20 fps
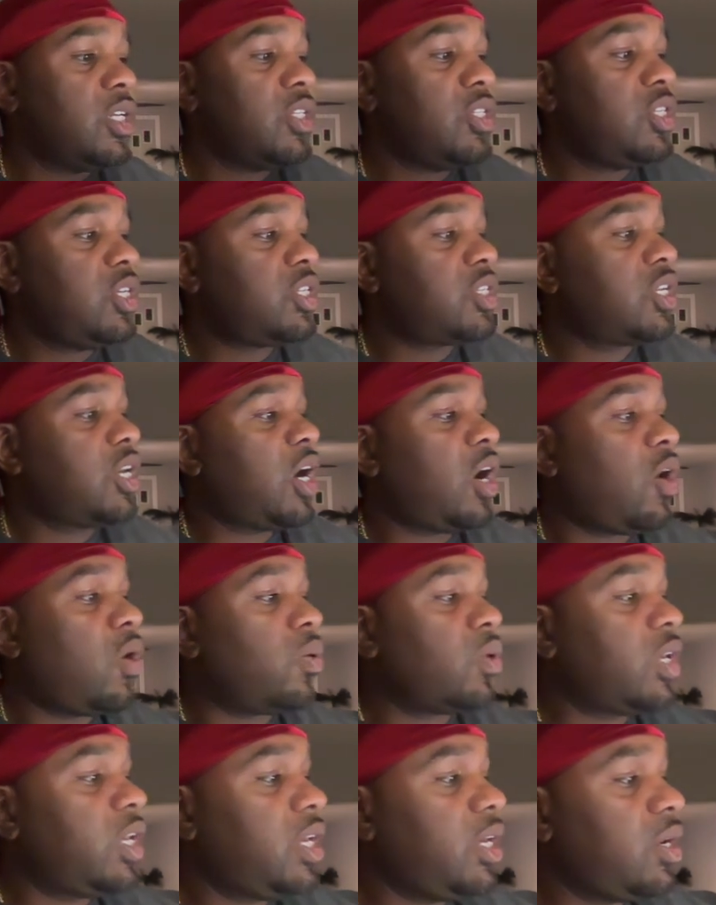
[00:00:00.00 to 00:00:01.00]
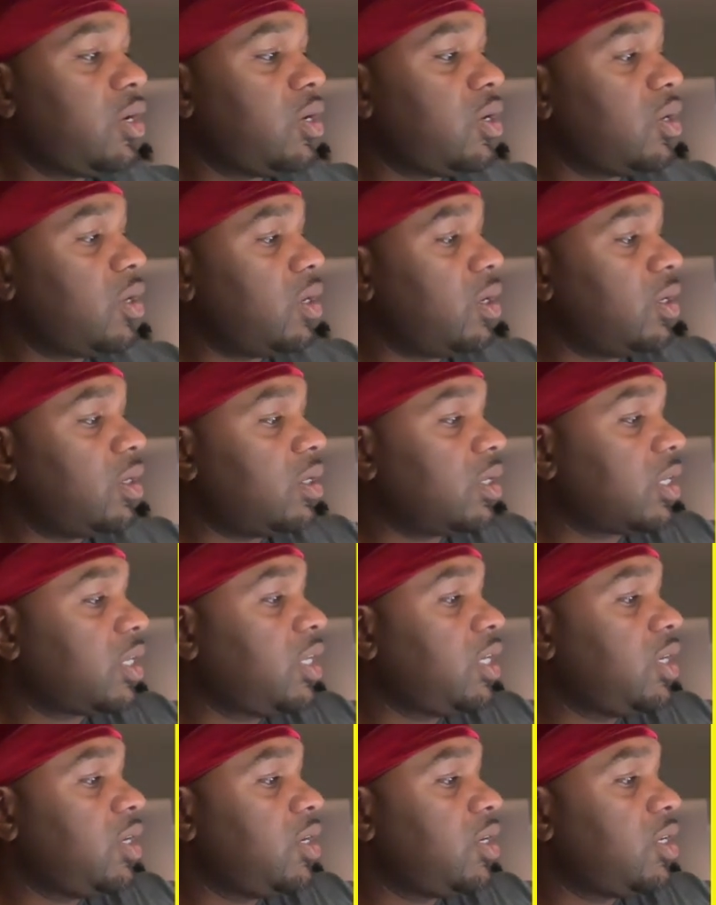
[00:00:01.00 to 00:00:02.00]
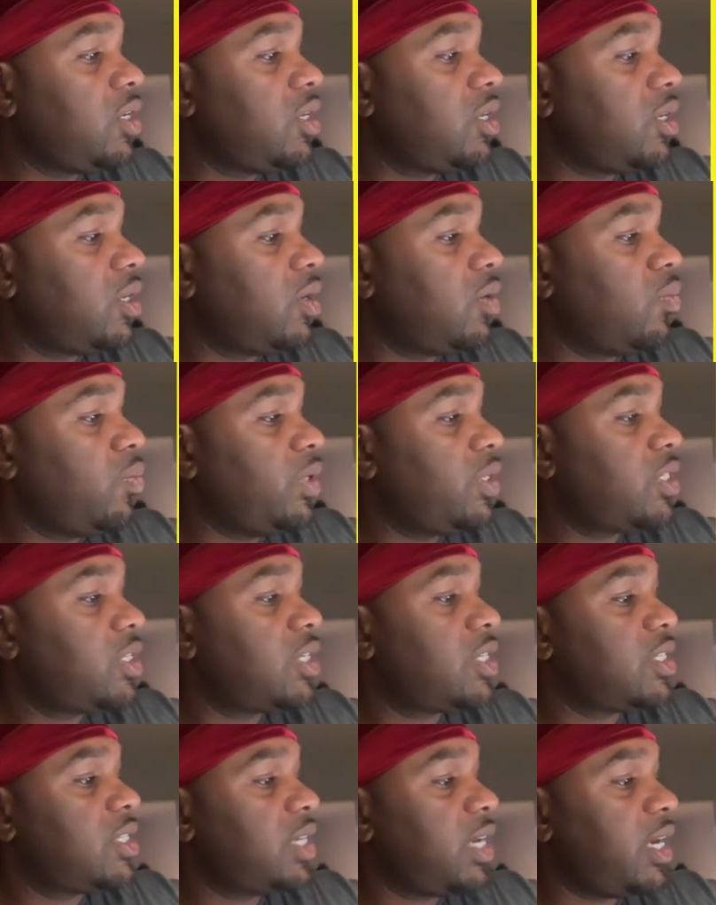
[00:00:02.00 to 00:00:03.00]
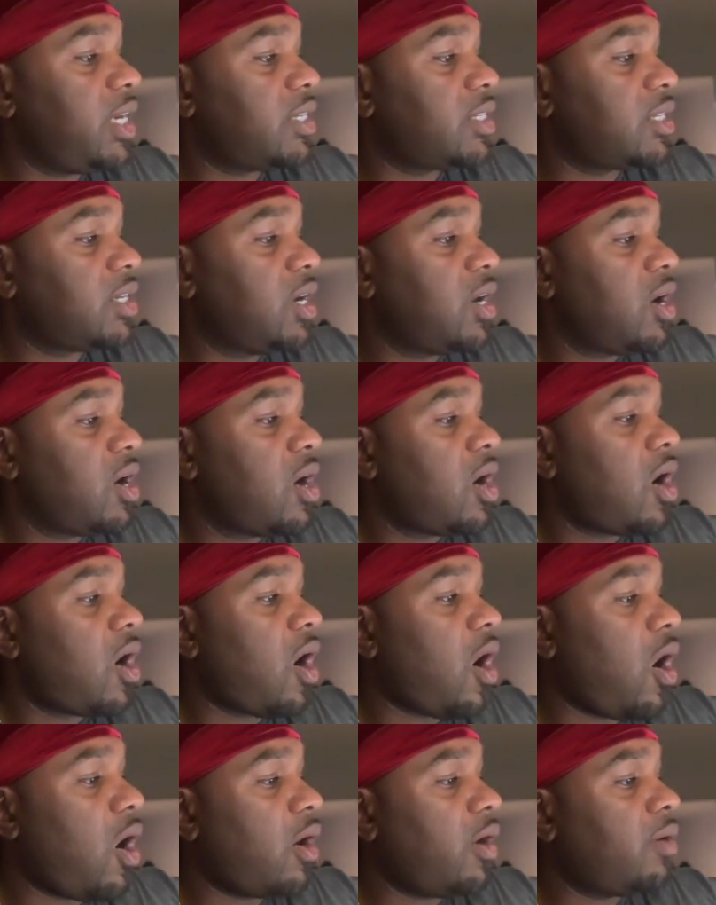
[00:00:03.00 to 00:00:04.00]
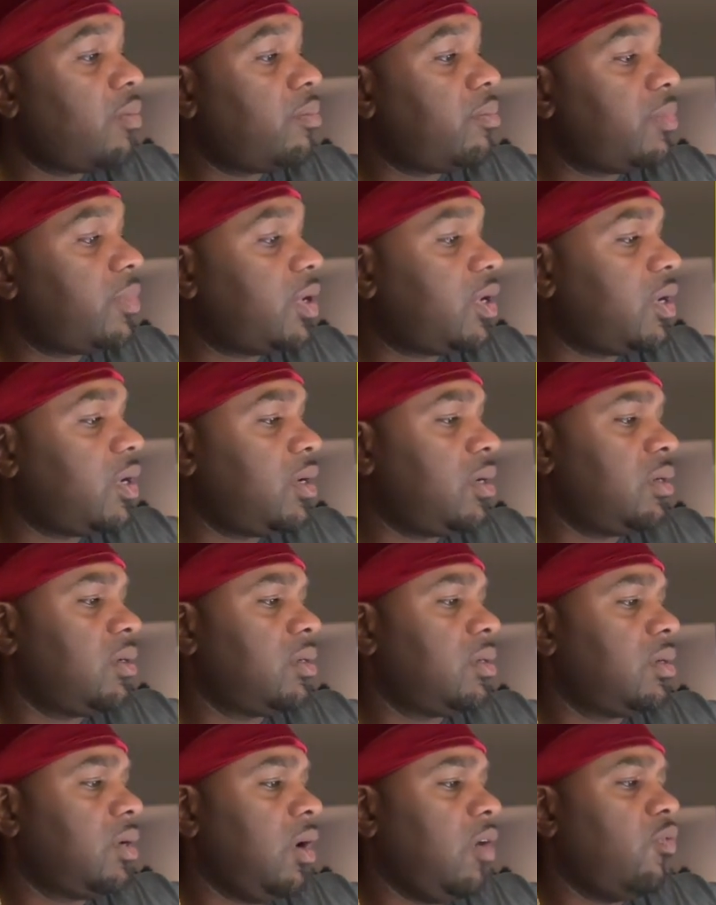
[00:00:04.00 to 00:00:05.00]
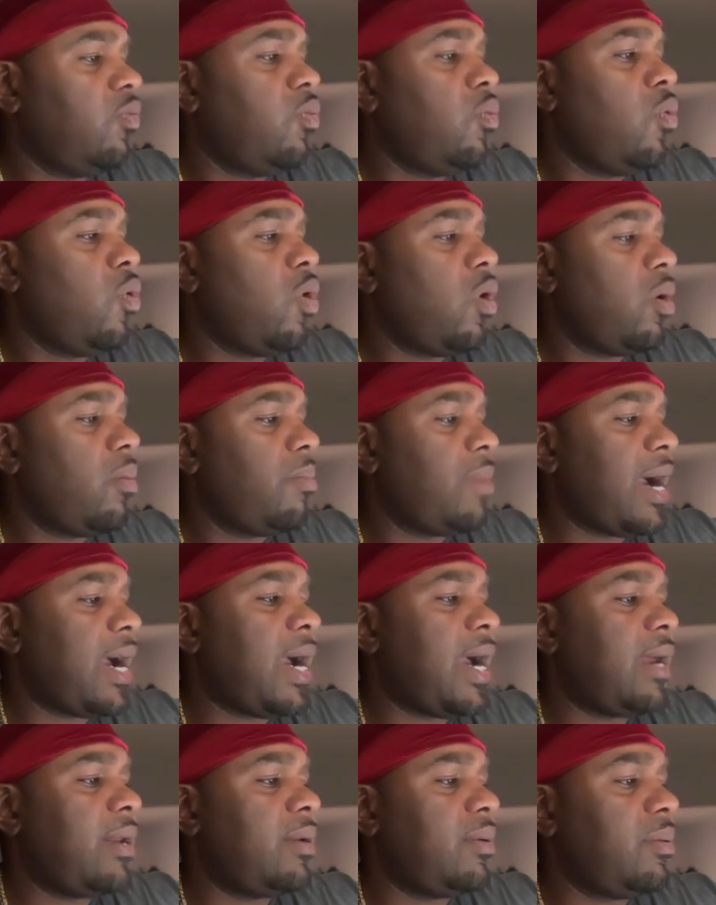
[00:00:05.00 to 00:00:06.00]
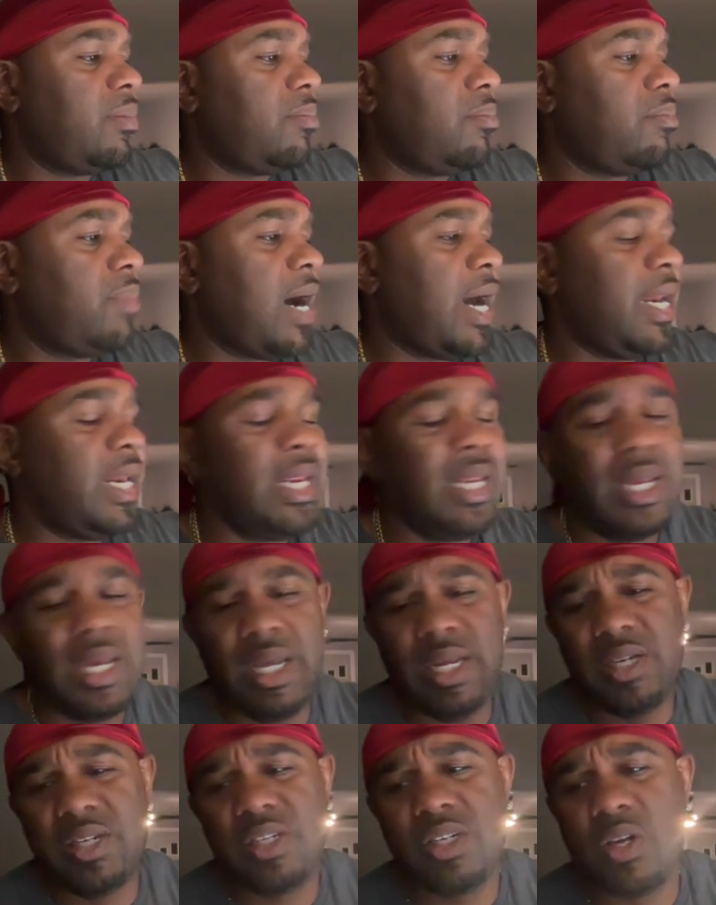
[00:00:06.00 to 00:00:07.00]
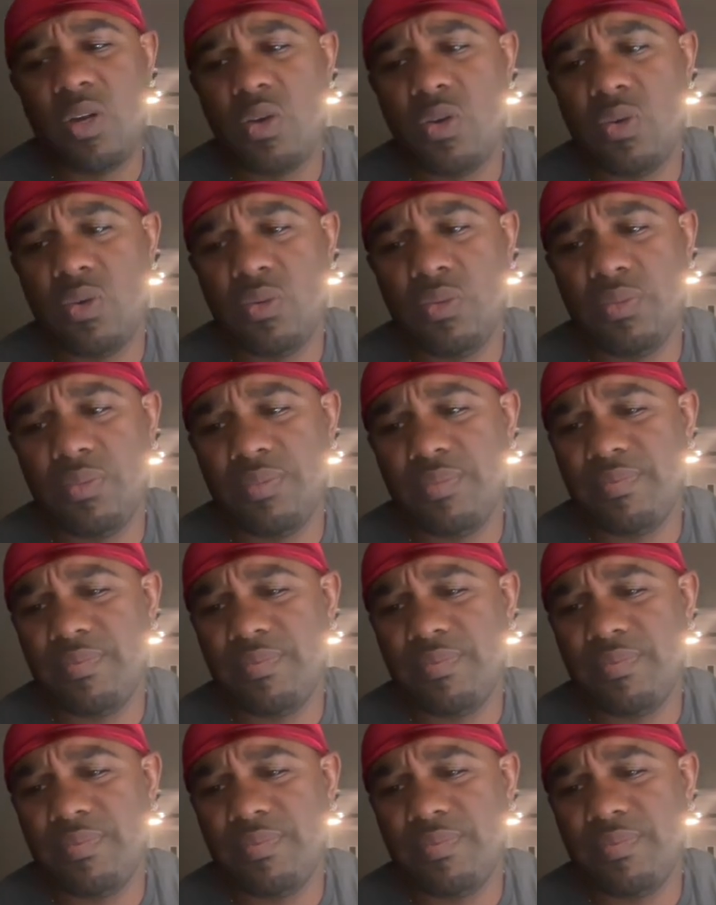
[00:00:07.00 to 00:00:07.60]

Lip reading: Just gone kill you with success. Art of war, mind, body, and soul.